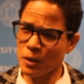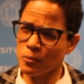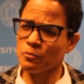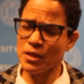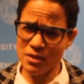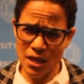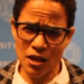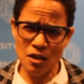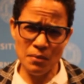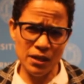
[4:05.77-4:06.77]
People have been
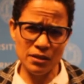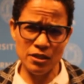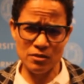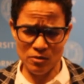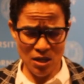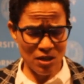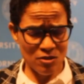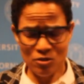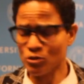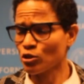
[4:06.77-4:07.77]
thinking about this,
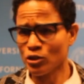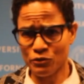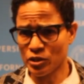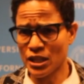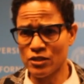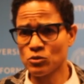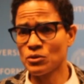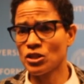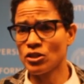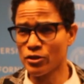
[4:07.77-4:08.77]
certainly for the last
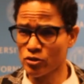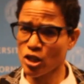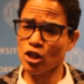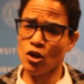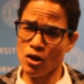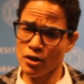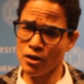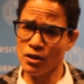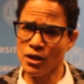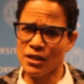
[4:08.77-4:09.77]
20 years and longer,